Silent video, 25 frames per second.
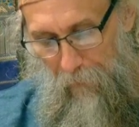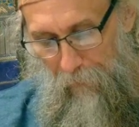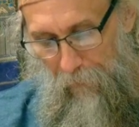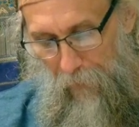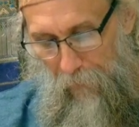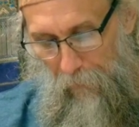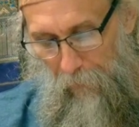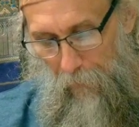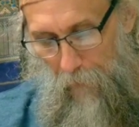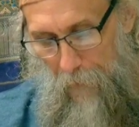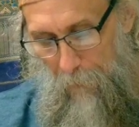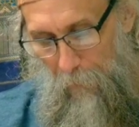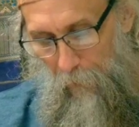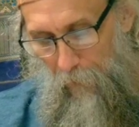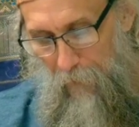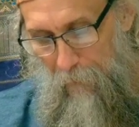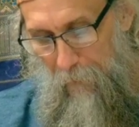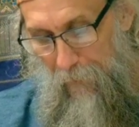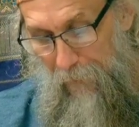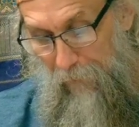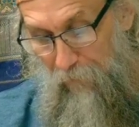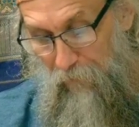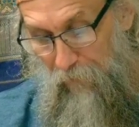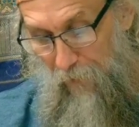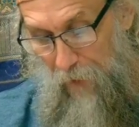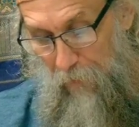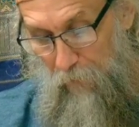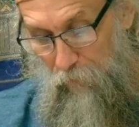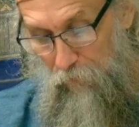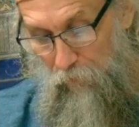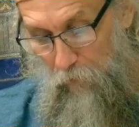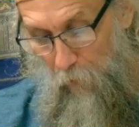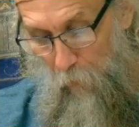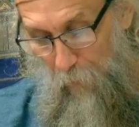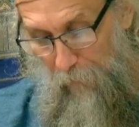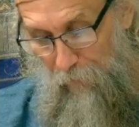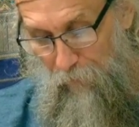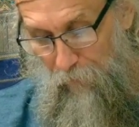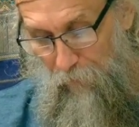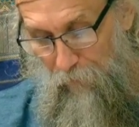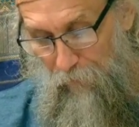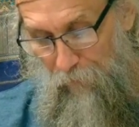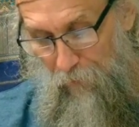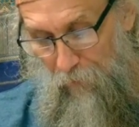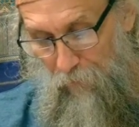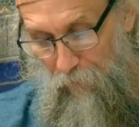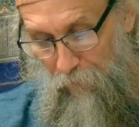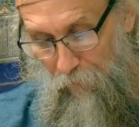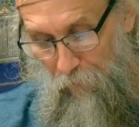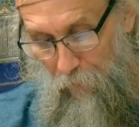They are able to make sound
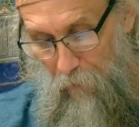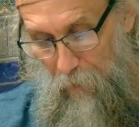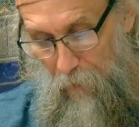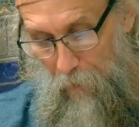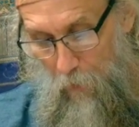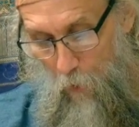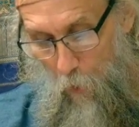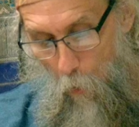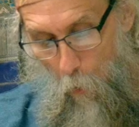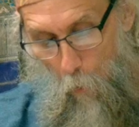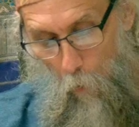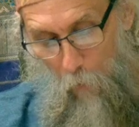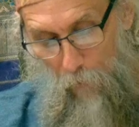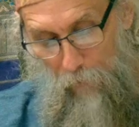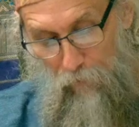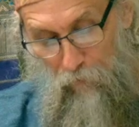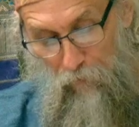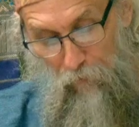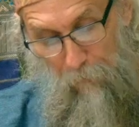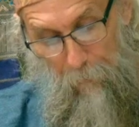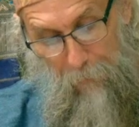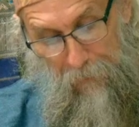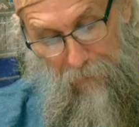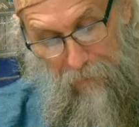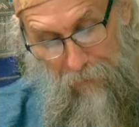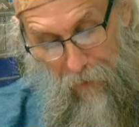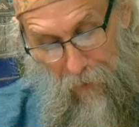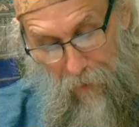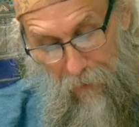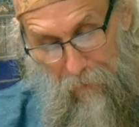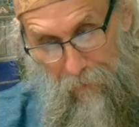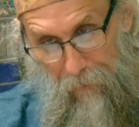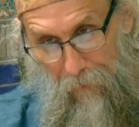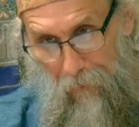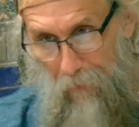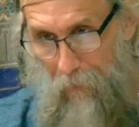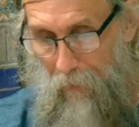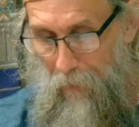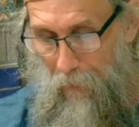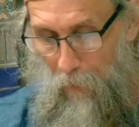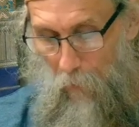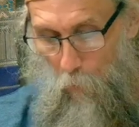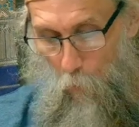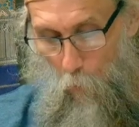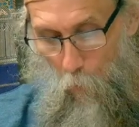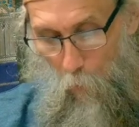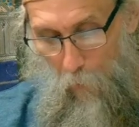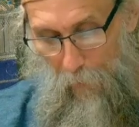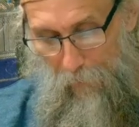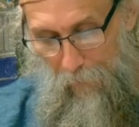choices concerning what should be done,
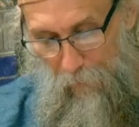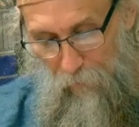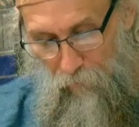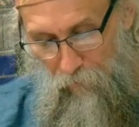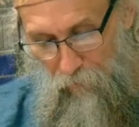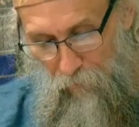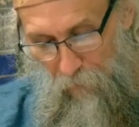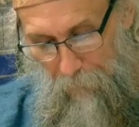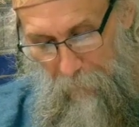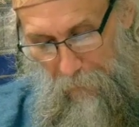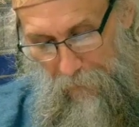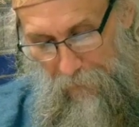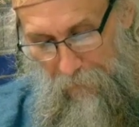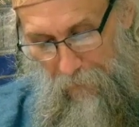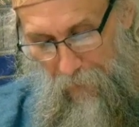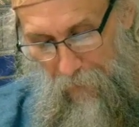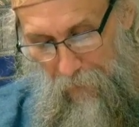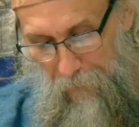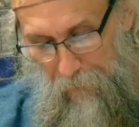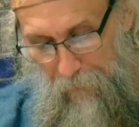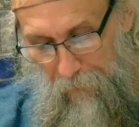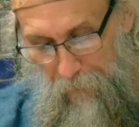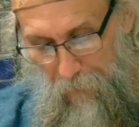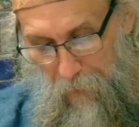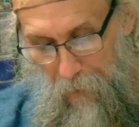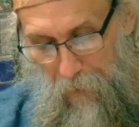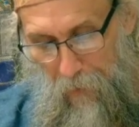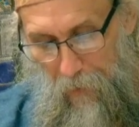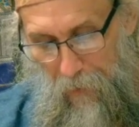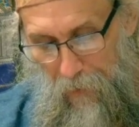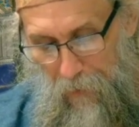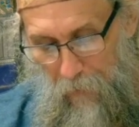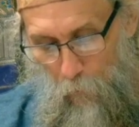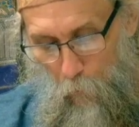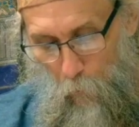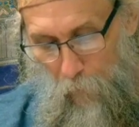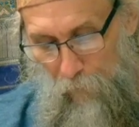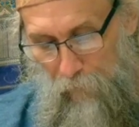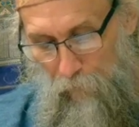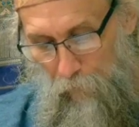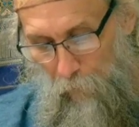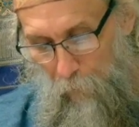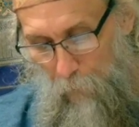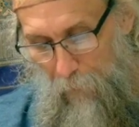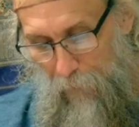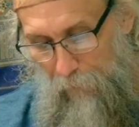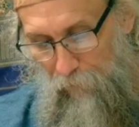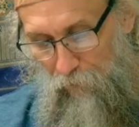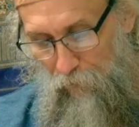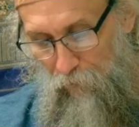when it should be done, and what
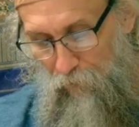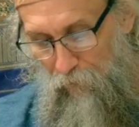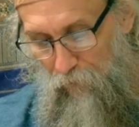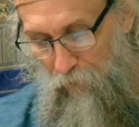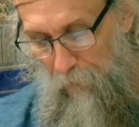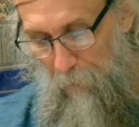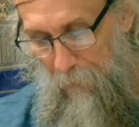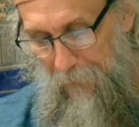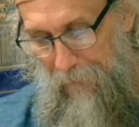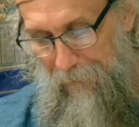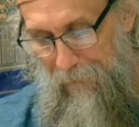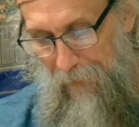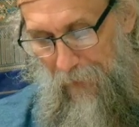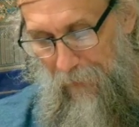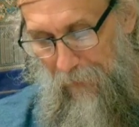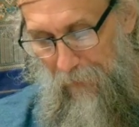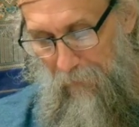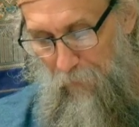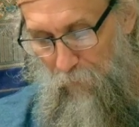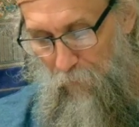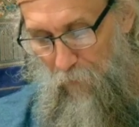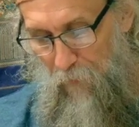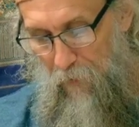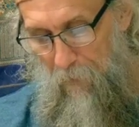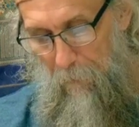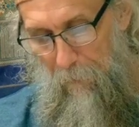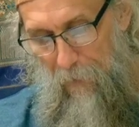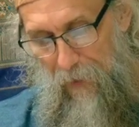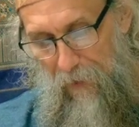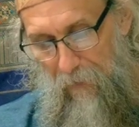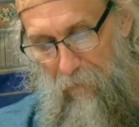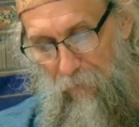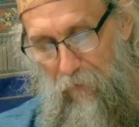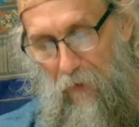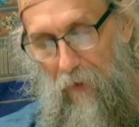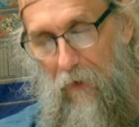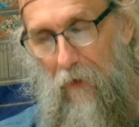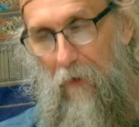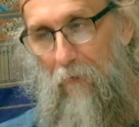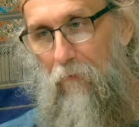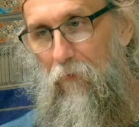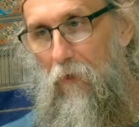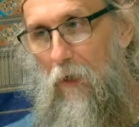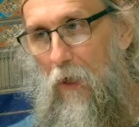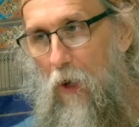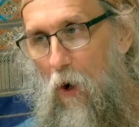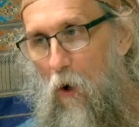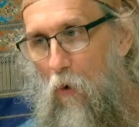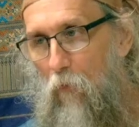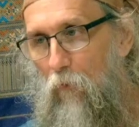direction should be taken for the benefit of
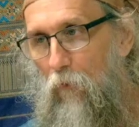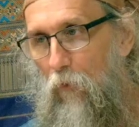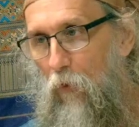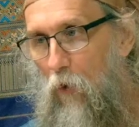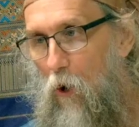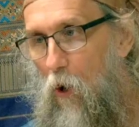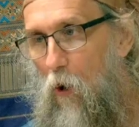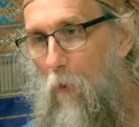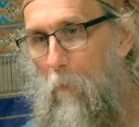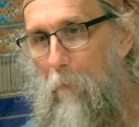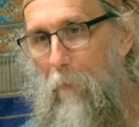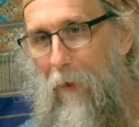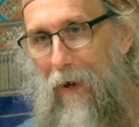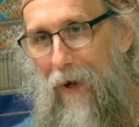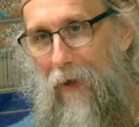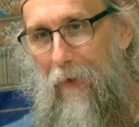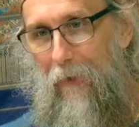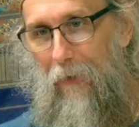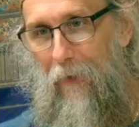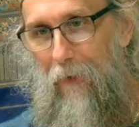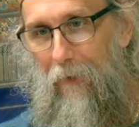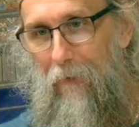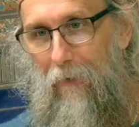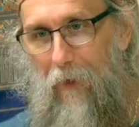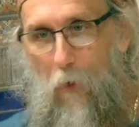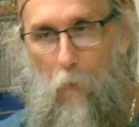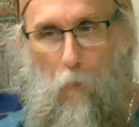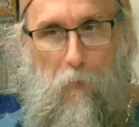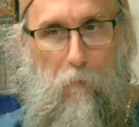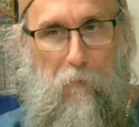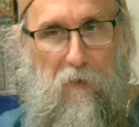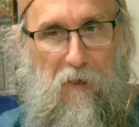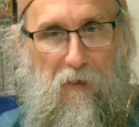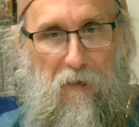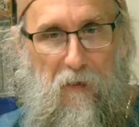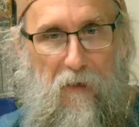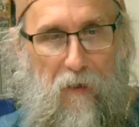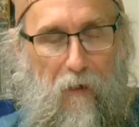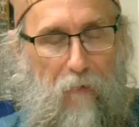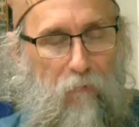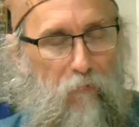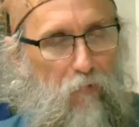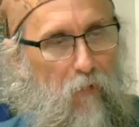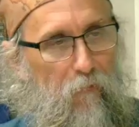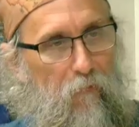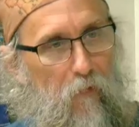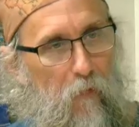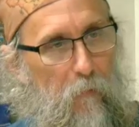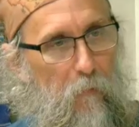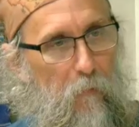the overall body. That would be the gift of